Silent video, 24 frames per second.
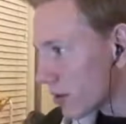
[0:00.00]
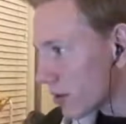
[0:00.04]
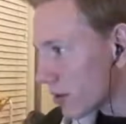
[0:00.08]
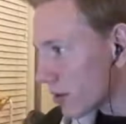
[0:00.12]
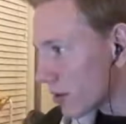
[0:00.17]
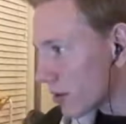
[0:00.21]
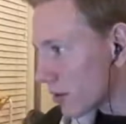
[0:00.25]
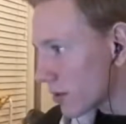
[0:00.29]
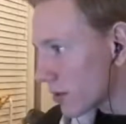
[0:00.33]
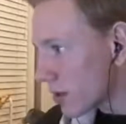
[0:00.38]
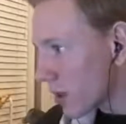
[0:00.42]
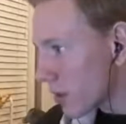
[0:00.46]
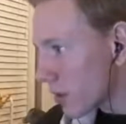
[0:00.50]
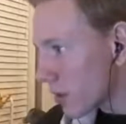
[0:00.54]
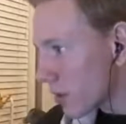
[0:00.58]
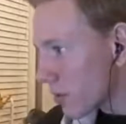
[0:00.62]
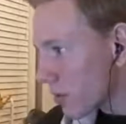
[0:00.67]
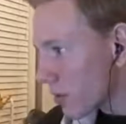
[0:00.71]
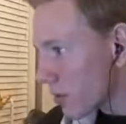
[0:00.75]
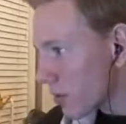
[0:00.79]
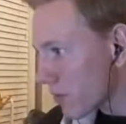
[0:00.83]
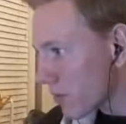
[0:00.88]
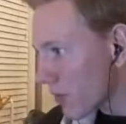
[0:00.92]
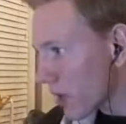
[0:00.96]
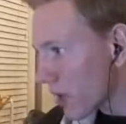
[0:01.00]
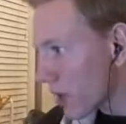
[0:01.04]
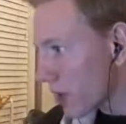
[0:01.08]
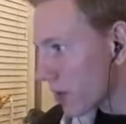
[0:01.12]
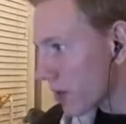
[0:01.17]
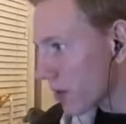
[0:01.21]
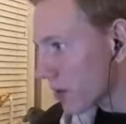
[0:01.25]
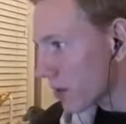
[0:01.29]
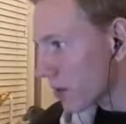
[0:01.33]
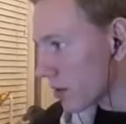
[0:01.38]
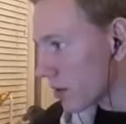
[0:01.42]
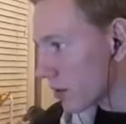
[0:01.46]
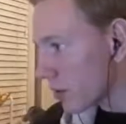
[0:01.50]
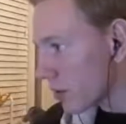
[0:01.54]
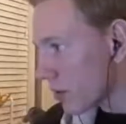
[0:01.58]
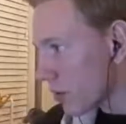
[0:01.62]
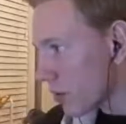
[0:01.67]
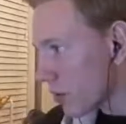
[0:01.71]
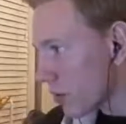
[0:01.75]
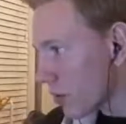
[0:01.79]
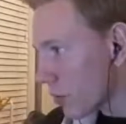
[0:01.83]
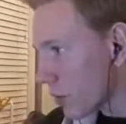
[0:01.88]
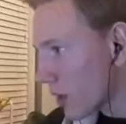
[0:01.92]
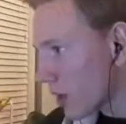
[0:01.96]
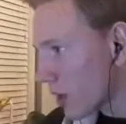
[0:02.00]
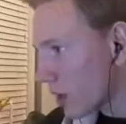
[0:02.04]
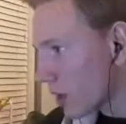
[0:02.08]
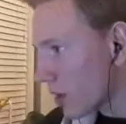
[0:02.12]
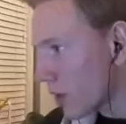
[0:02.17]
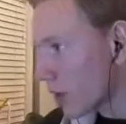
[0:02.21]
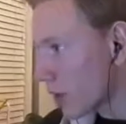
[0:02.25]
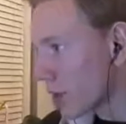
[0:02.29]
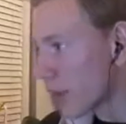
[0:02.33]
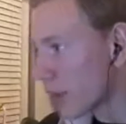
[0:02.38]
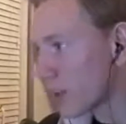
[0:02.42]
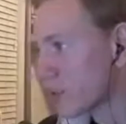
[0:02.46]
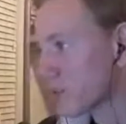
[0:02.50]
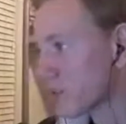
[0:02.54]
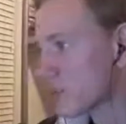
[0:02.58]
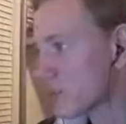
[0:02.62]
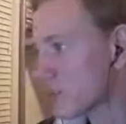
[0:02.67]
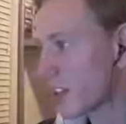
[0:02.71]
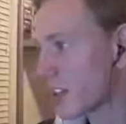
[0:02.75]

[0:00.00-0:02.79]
depth of that earthquake. Or you could just click on